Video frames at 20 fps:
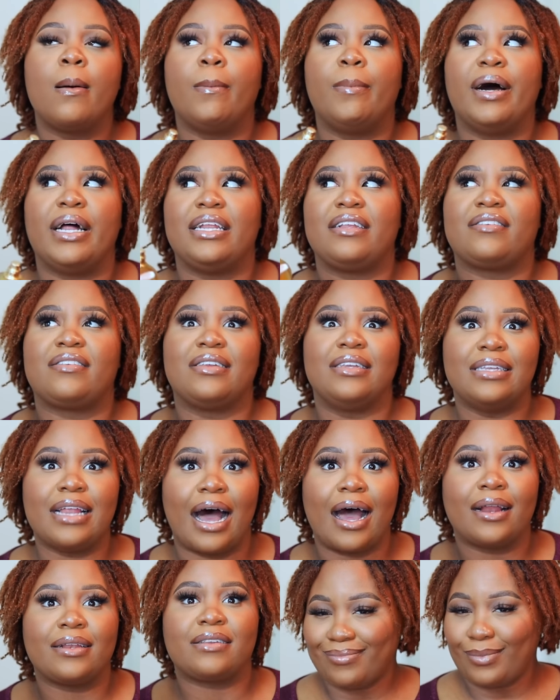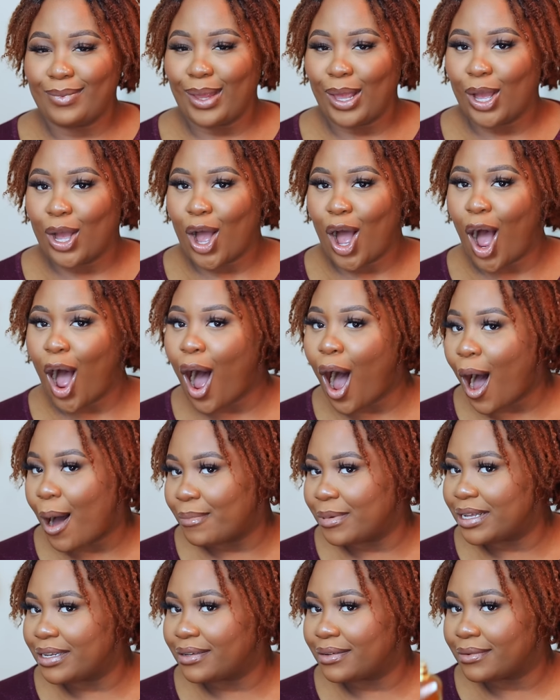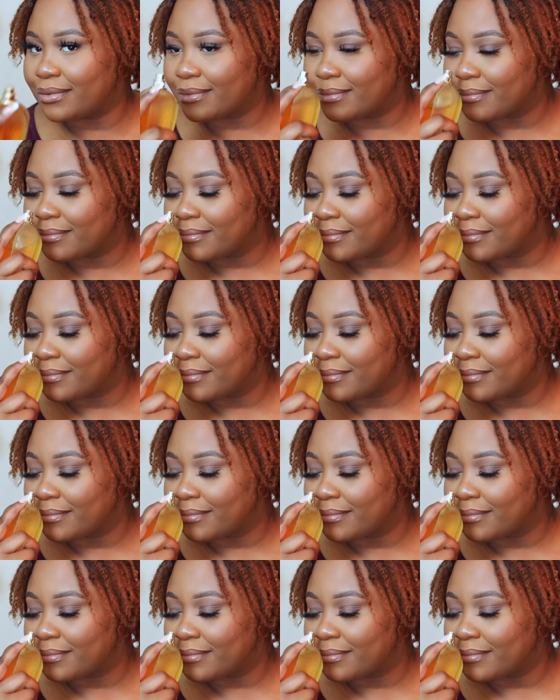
but it's not common.